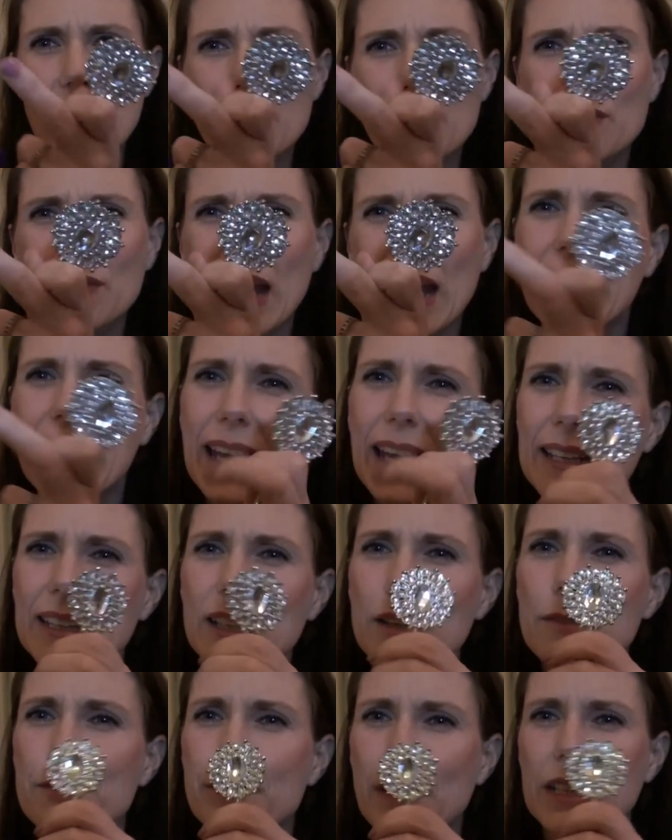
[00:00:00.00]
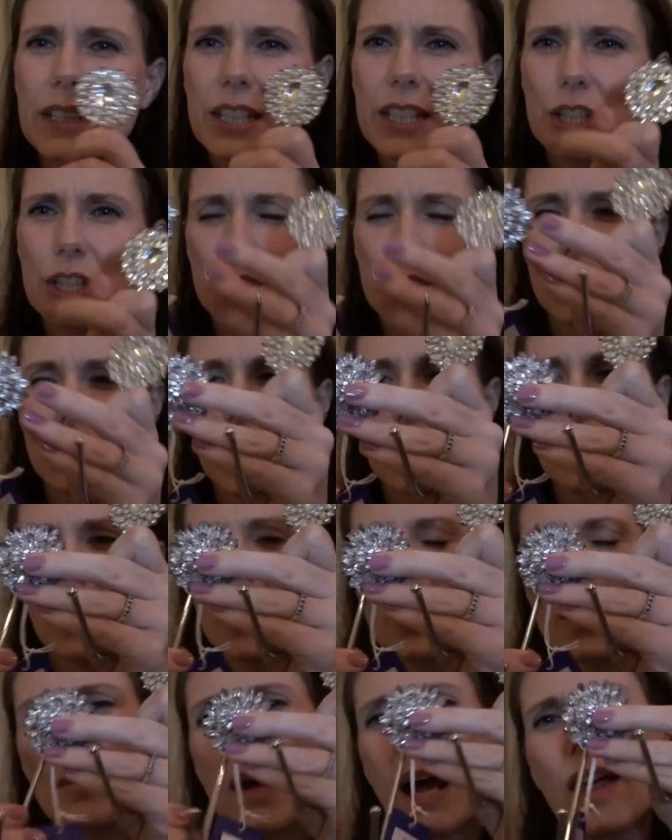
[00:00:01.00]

They've got a kind of vintage look about them.